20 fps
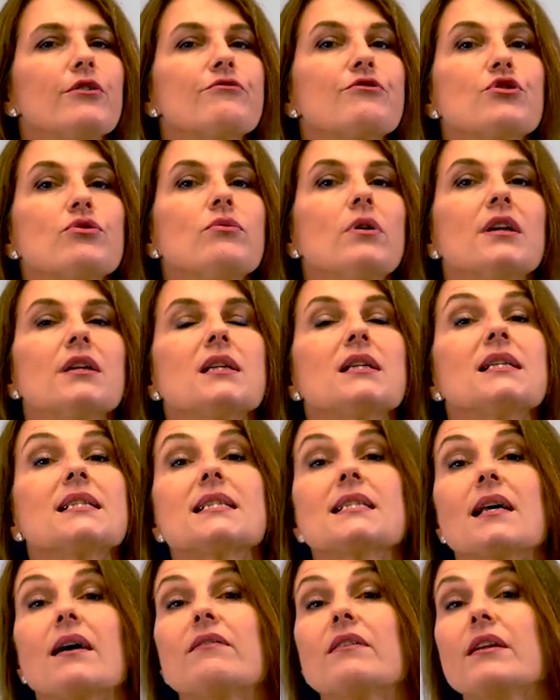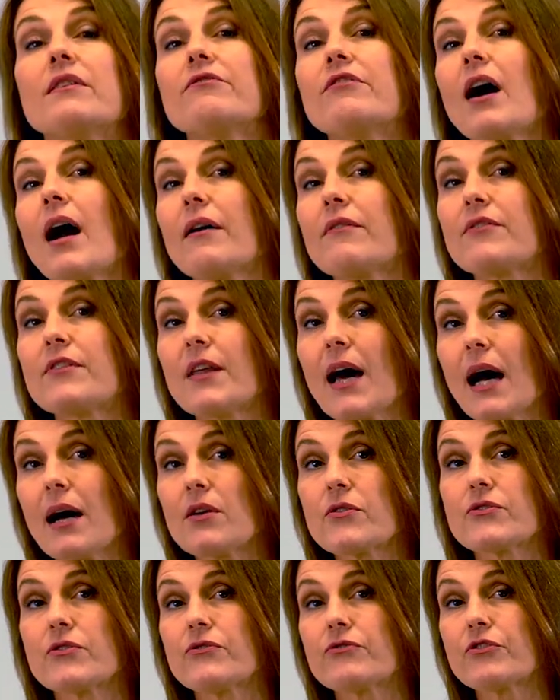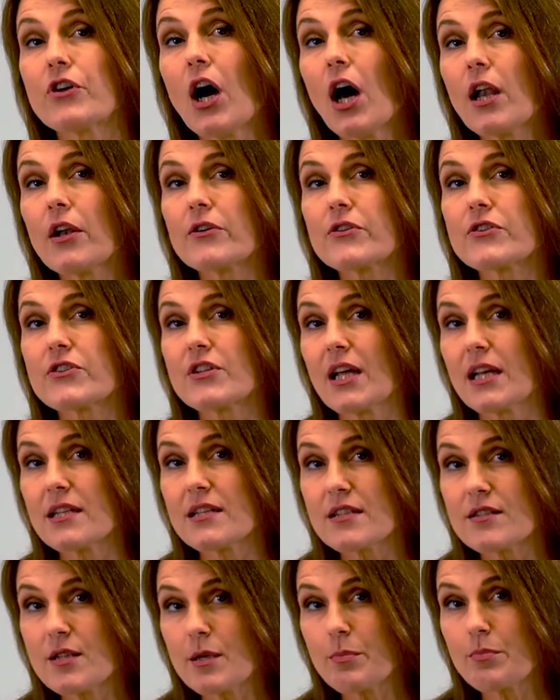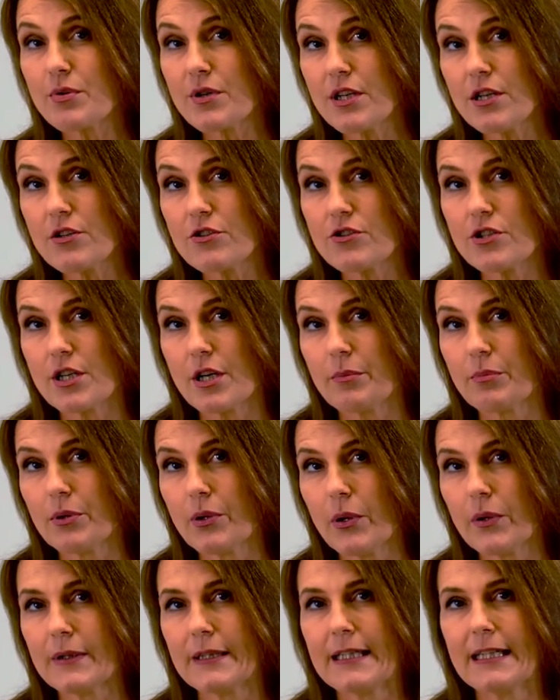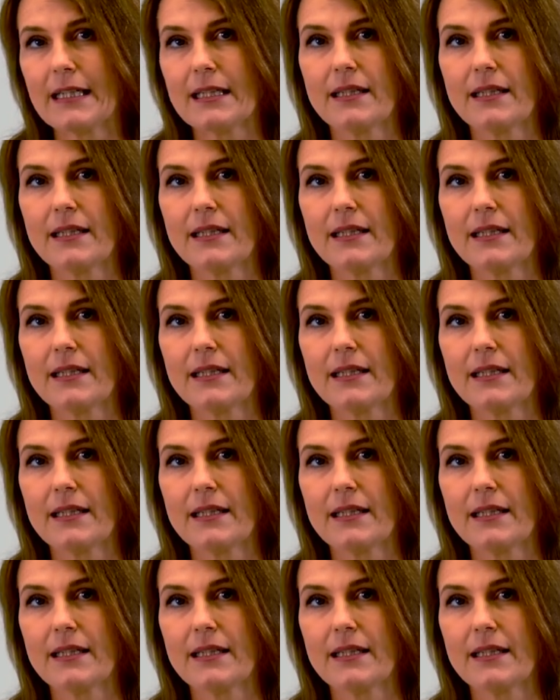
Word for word: of $275,000 that is depreciable.